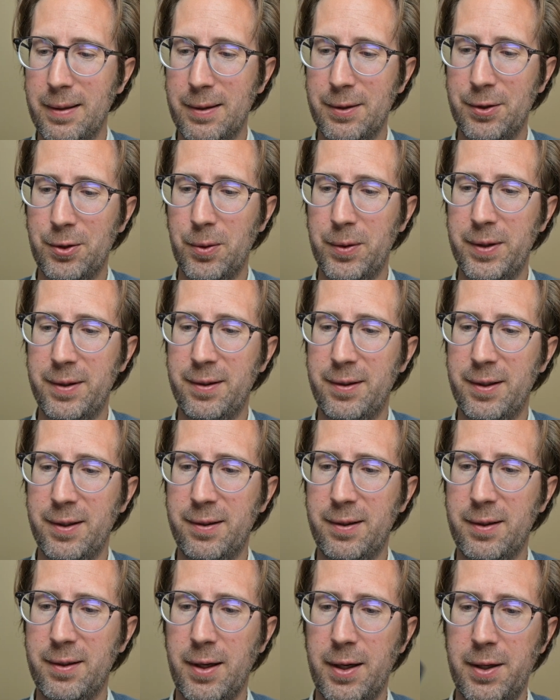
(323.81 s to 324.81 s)
So it's
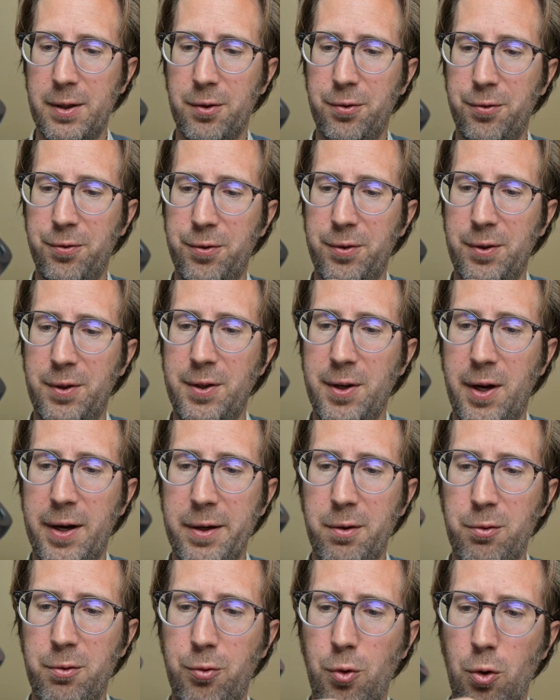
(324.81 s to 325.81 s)
this kind of
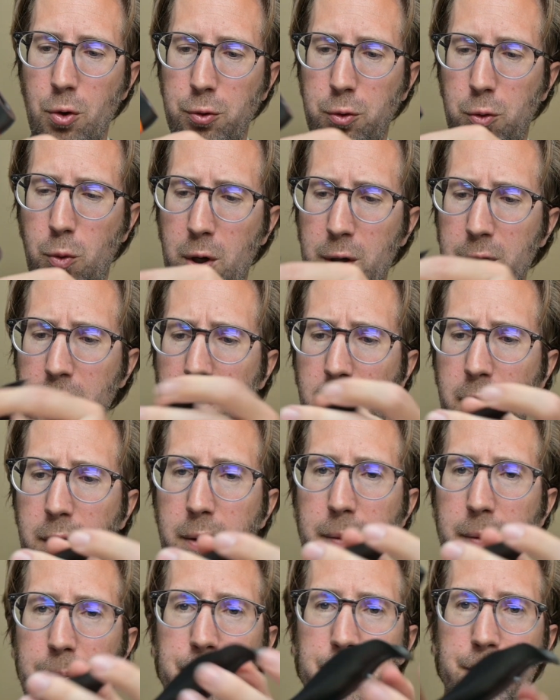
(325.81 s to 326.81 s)
9 volt one,
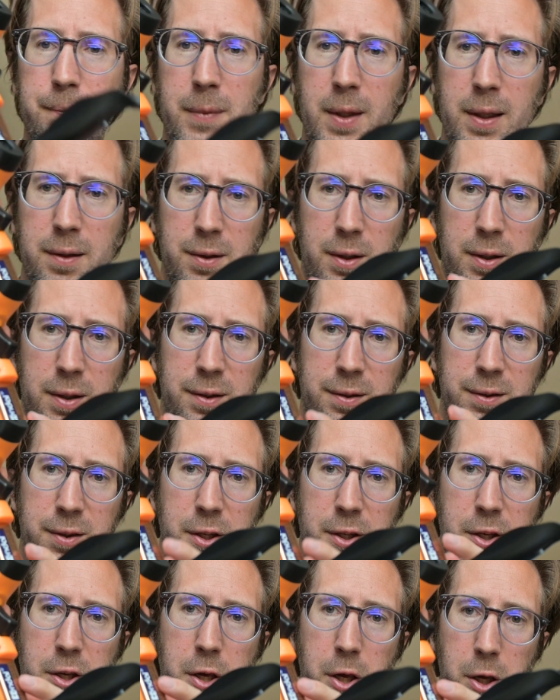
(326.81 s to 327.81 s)
as you can
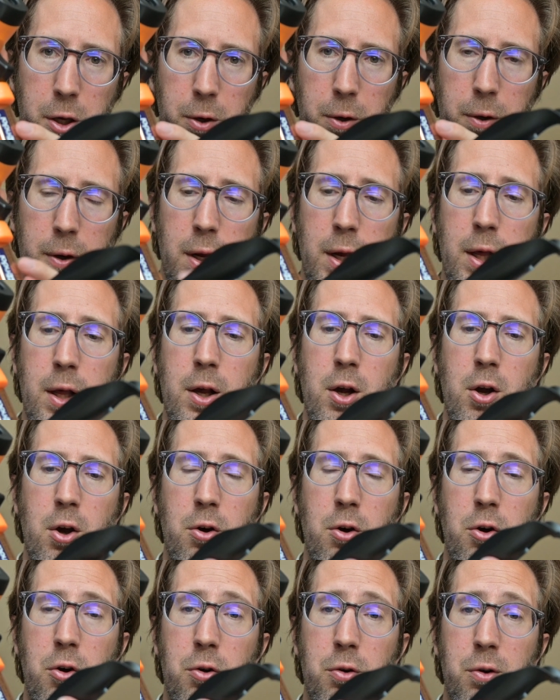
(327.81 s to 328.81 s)
see here,
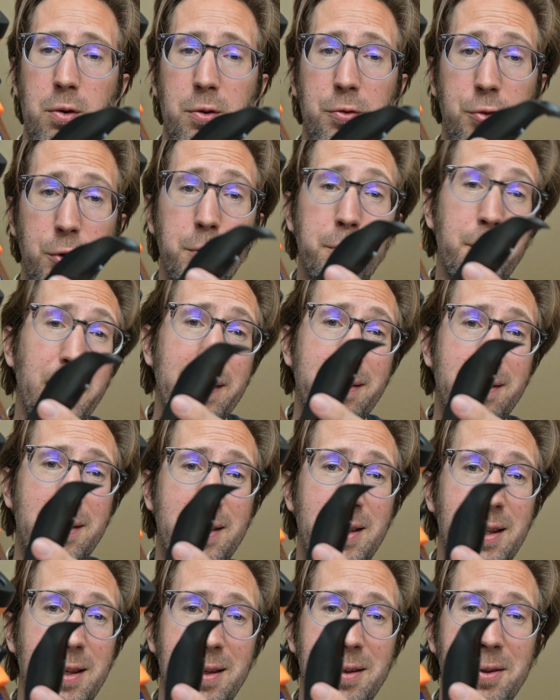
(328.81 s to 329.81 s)
for
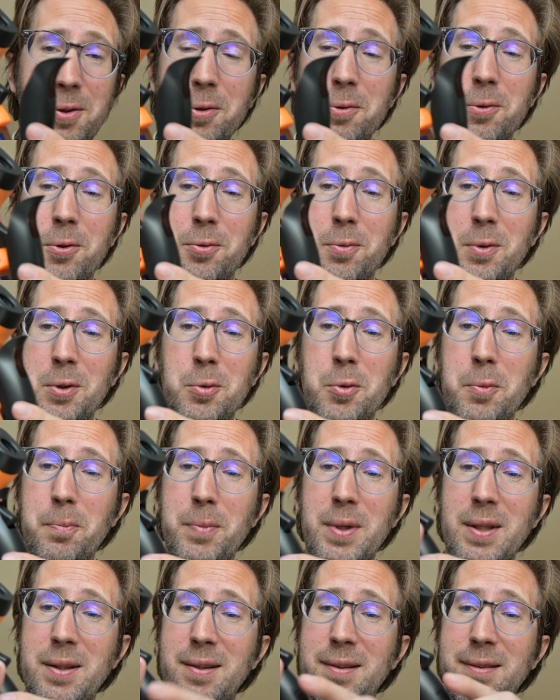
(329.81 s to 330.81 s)
20 euros, which
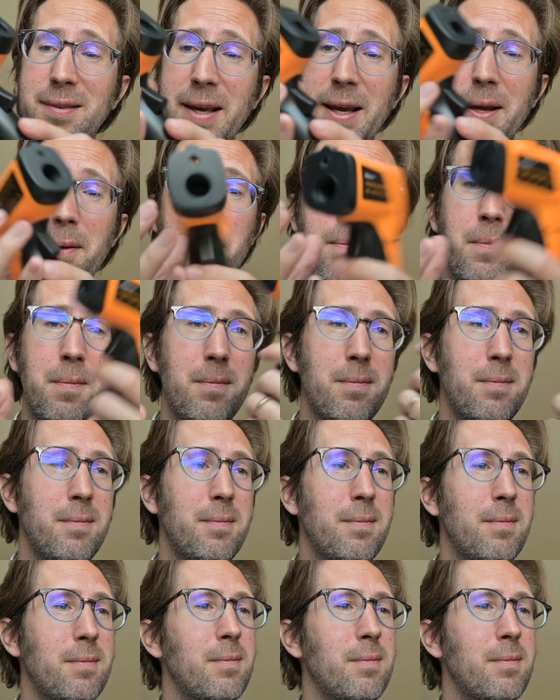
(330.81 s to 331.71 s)
would be the same